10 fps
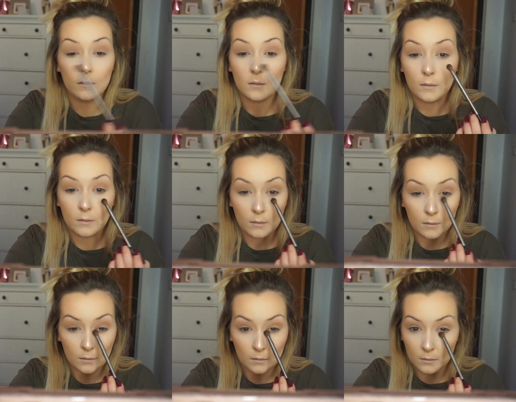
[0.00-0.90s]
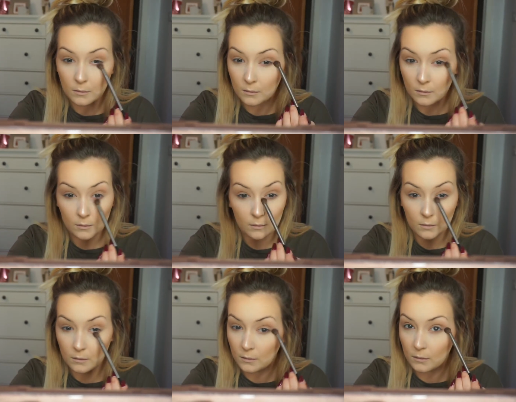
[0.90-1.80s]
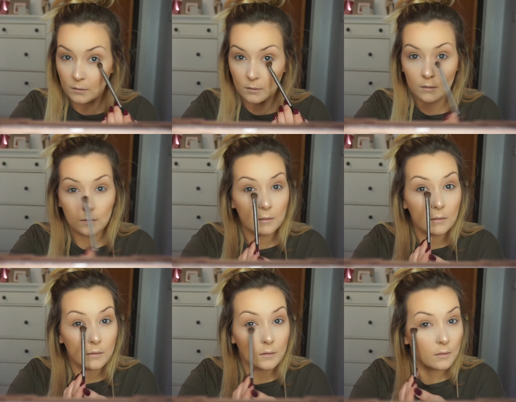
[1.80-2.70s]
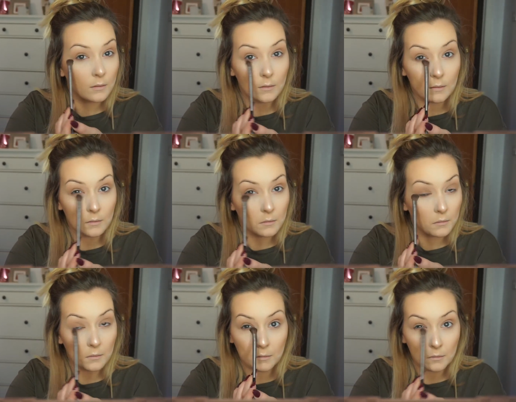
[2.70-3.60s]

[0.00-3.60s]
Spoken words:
(silence)